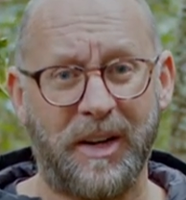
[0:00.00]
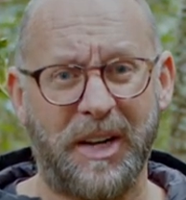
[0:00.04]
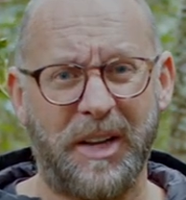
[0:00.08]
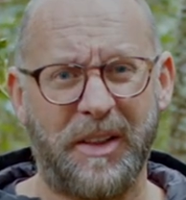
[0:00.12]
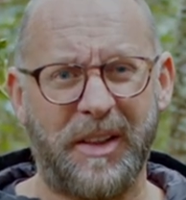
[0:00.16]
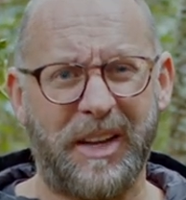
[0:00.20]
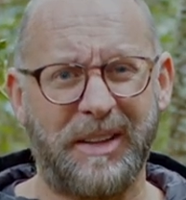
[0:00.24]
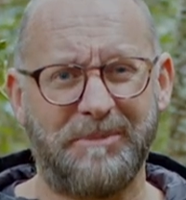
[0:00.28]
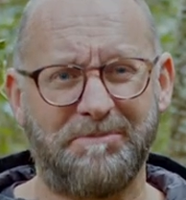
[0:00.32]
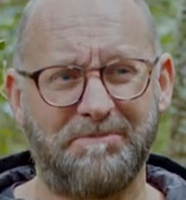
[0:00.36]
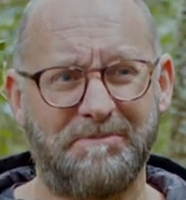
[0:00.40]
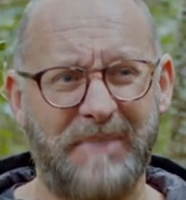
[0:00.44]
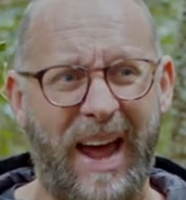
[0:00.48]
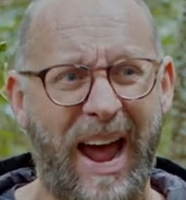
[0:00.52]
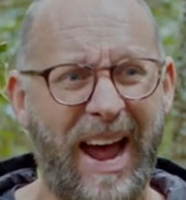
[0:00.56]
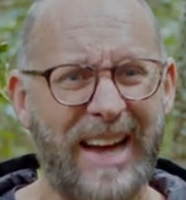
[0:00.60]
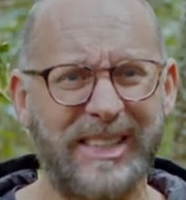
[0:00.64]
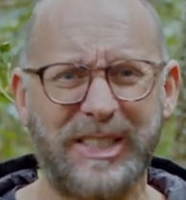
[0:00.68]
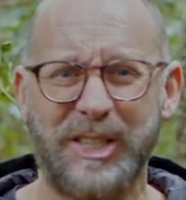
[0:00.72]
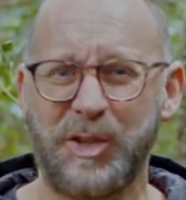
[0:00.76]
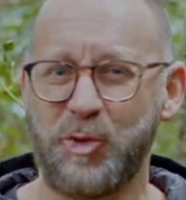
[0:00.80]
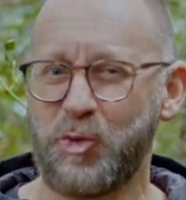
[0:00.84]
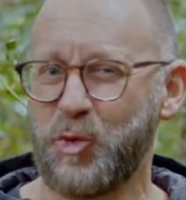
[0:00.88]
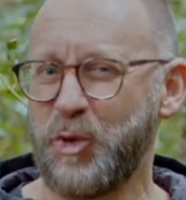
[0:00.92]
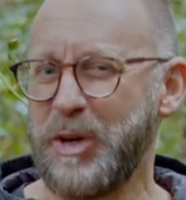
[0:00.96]
that
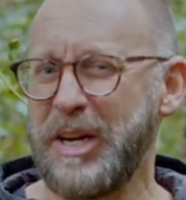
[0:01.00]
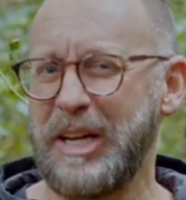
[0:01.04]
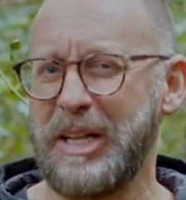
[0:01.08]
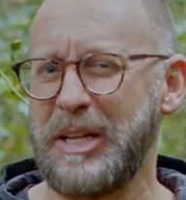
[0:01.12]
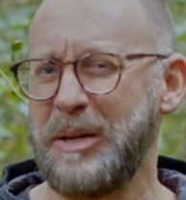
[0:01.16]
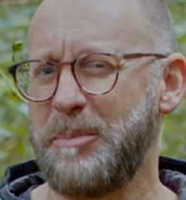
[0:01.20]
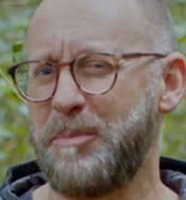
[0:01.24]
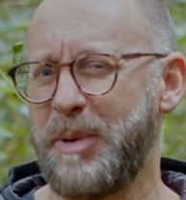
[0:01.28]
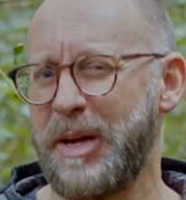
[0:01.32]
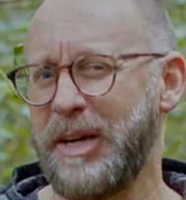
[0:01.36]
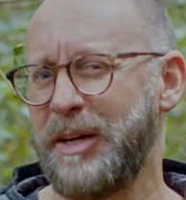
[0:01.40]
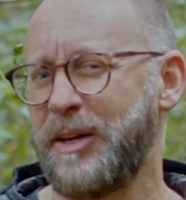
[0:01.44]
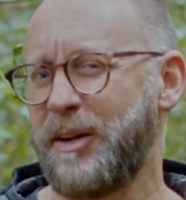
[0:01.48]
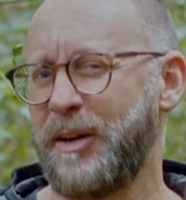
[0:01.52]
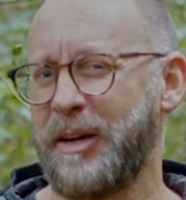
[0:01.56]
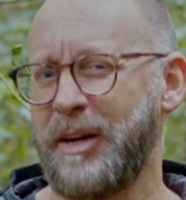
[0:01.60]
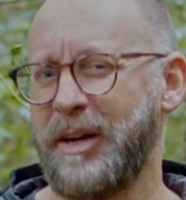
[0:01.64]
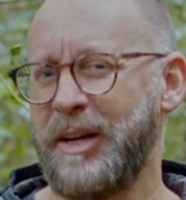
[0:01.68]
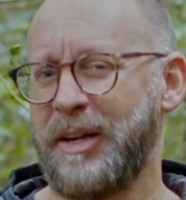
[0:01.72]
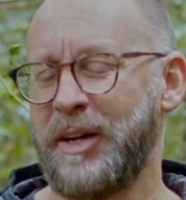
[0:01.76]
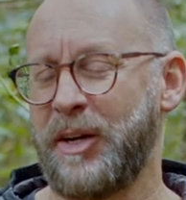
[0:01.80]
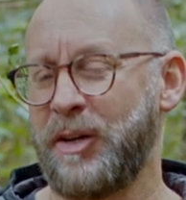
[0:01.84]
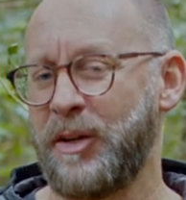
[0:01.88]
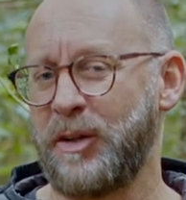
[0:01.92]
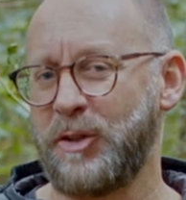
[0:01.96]
hasn't really been
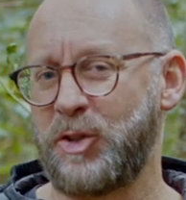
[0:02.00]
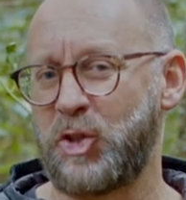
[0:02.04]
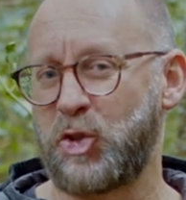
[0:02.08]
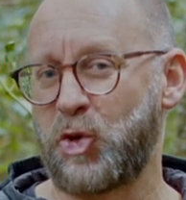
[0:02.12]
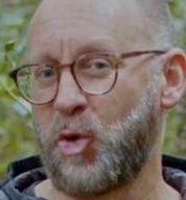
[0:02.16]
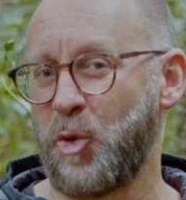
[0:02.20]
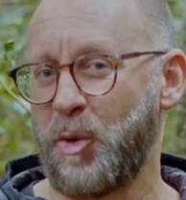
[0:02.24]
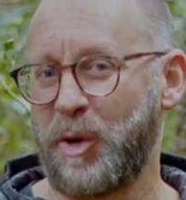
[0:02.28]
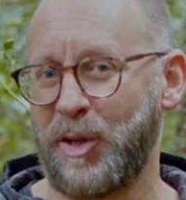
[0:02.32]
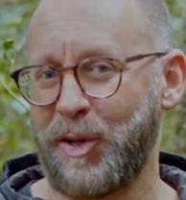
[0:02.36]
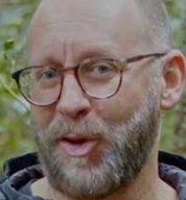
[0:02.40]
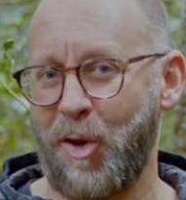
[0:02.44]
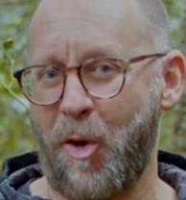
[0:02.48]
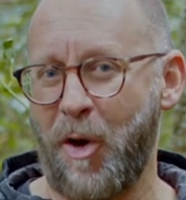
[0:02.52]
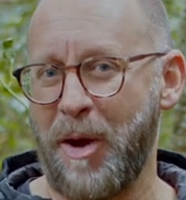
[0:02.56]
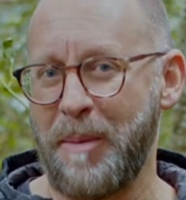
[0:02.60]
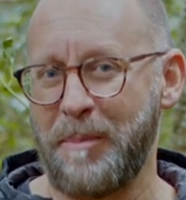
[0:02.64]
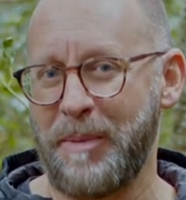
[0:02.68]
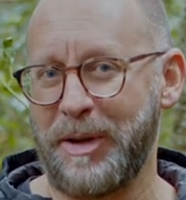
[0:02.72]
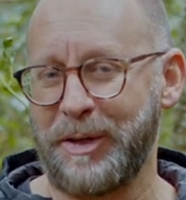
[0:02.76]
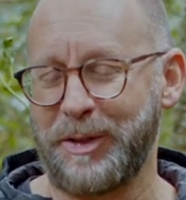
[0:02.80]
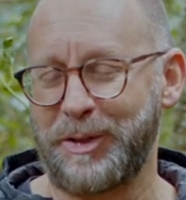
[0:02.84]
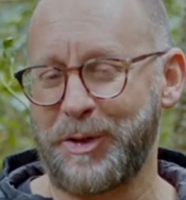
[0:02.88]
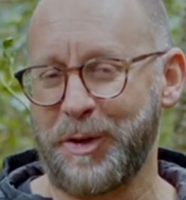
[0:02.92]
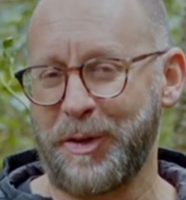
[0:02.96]
in a true
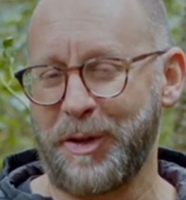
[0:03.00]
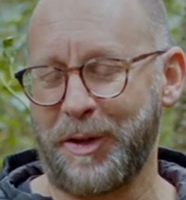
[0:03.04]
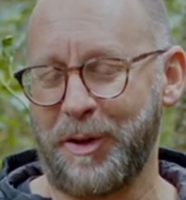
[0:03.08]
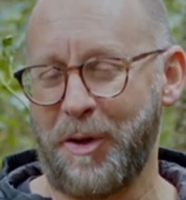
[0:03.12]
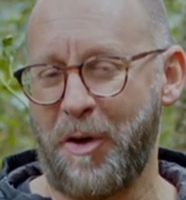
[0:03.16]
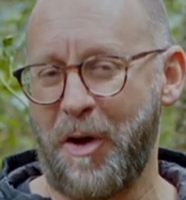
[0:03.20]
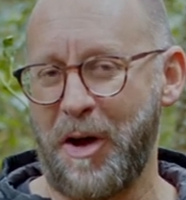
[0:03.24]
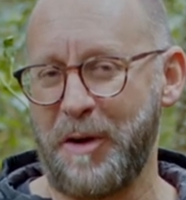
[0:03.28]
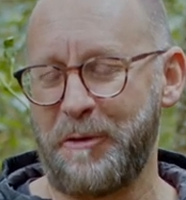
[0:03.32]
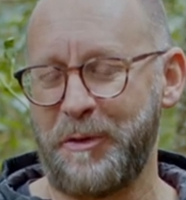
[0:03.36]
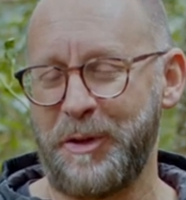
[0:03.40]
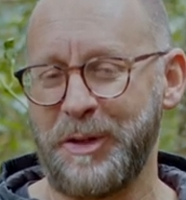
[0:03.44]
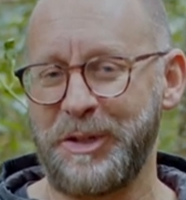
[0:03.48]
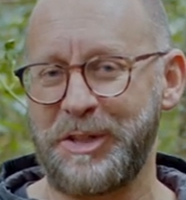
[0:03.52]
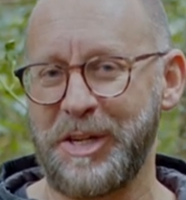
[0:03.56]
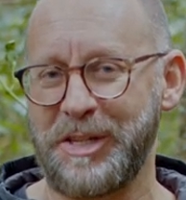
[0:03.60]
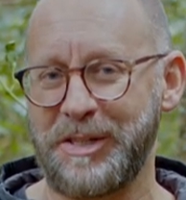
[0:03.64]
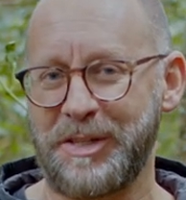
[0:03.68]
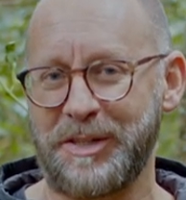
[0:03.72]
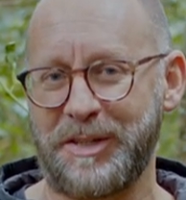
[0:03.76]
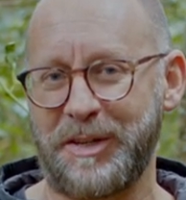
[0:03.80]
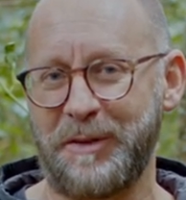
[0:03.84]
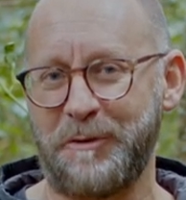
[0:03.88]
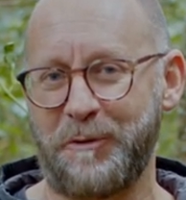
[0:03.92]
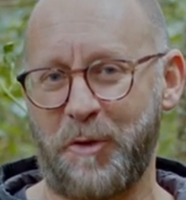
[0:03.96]
alignment to the life that
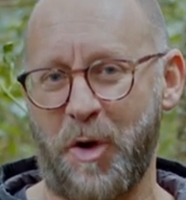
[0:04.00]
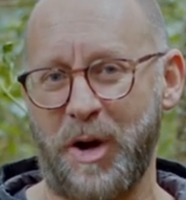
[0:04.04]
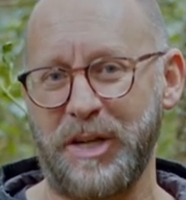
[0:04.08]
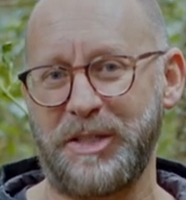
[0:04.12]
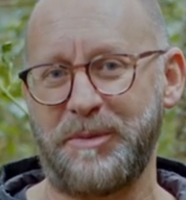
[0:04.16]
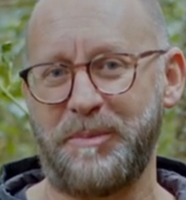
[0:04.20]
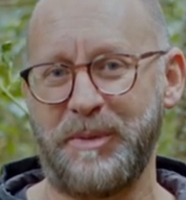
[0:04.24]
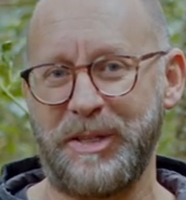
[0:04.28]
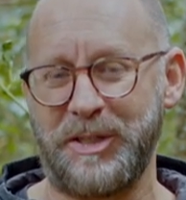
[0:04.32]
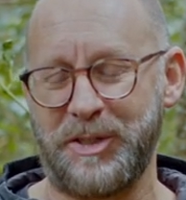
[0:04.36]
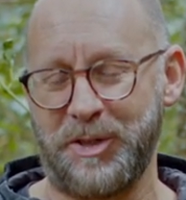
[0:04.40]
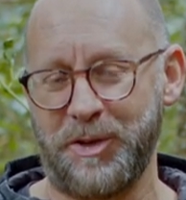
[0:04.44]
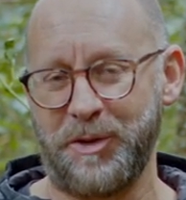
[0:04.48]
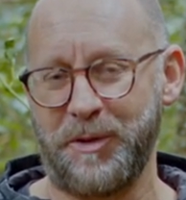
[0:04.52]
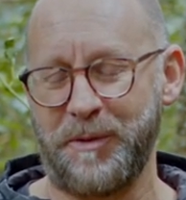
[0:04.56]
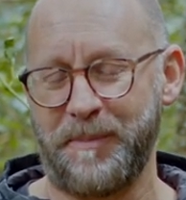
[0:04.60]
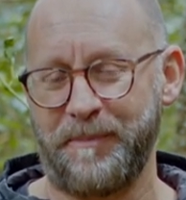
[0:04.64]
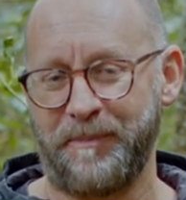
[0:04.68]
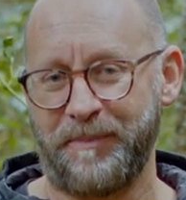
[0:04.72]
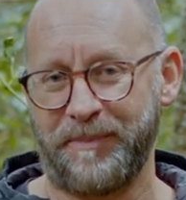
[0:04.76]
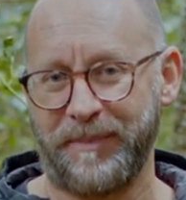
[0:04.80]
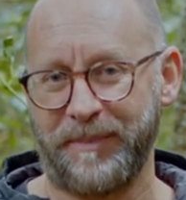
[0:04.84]
Jesus invites me to.